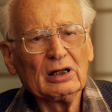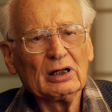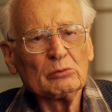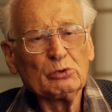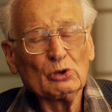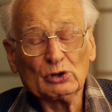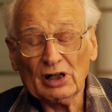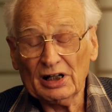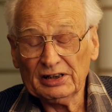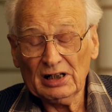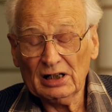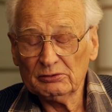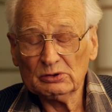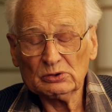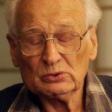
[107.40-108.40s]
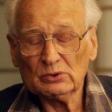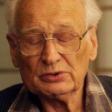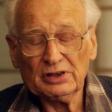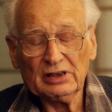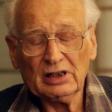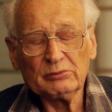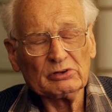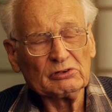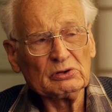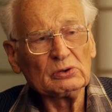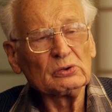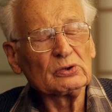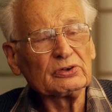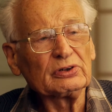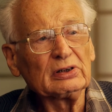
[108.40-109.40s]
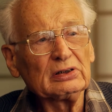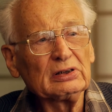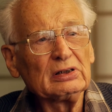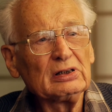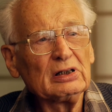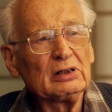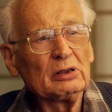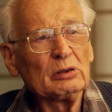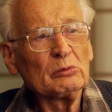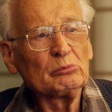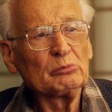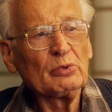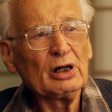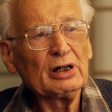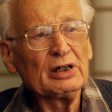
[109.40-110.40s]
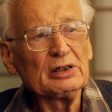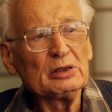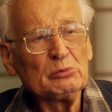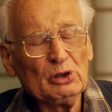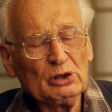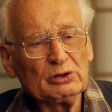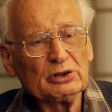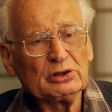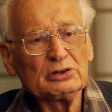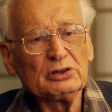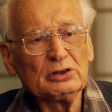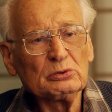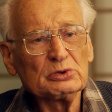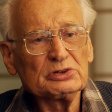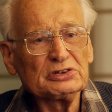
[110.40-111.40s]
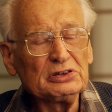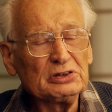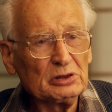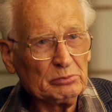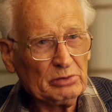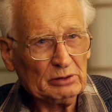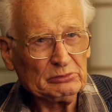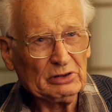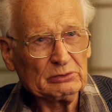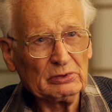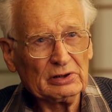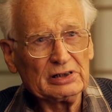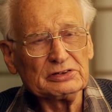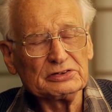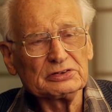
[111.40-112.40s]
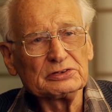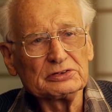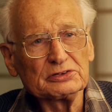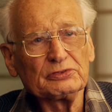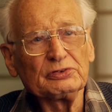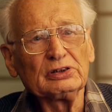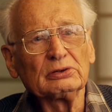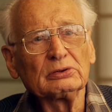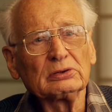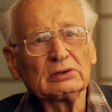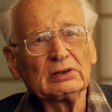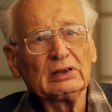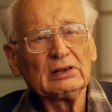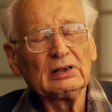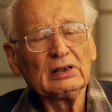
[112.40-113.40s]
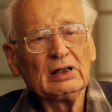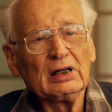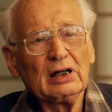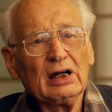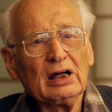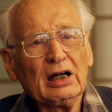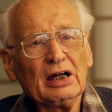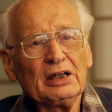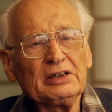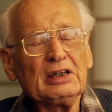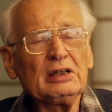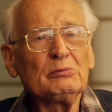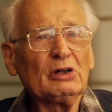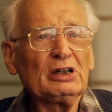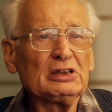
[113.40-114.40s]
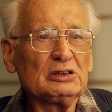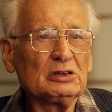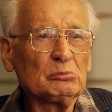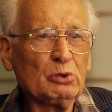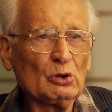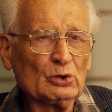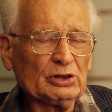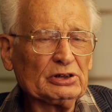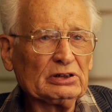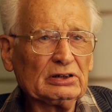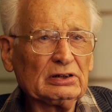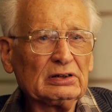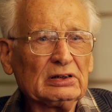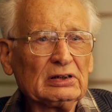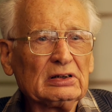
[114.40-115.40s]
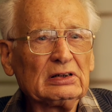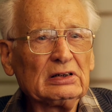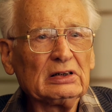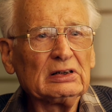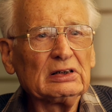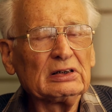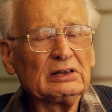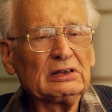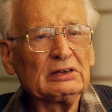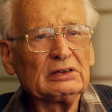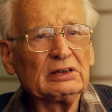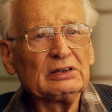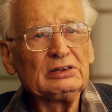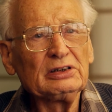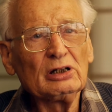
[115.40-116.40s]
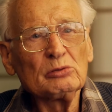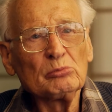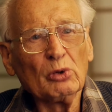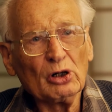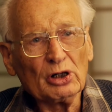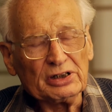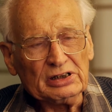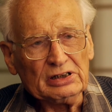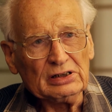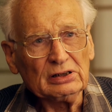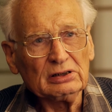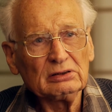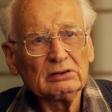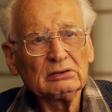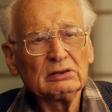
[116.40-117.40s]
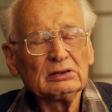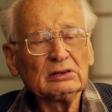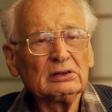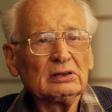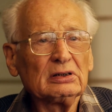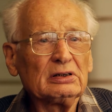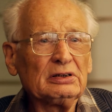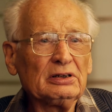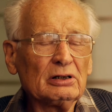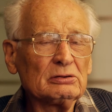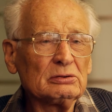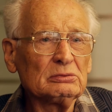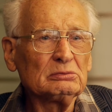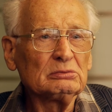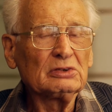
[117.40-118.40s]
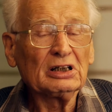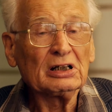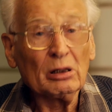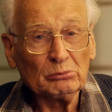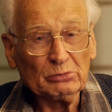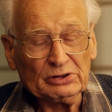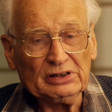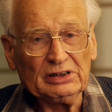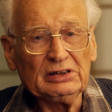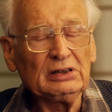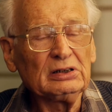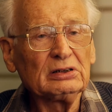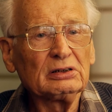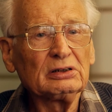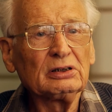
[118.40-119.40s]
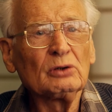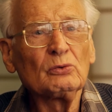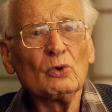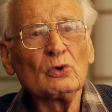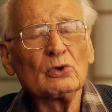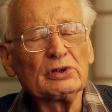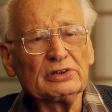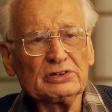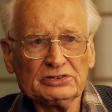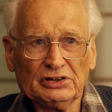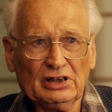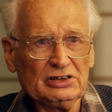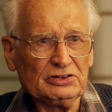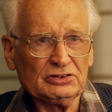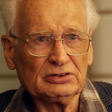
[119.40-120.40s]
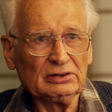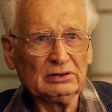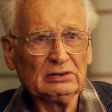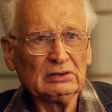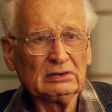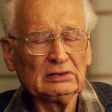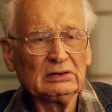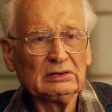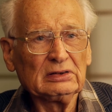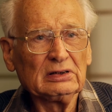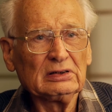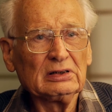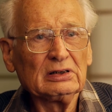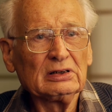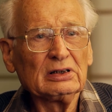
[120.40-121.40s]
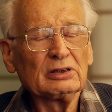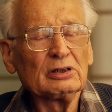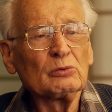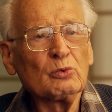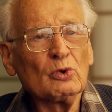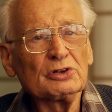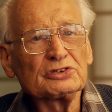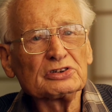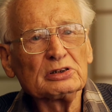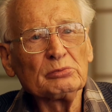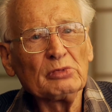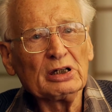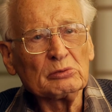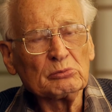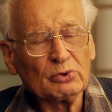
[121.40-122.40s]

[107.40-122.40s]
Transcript: book, I can't recall the name of the author, by an American who was in the public relations field, and he made the point that no body, no company, no organization that wants to make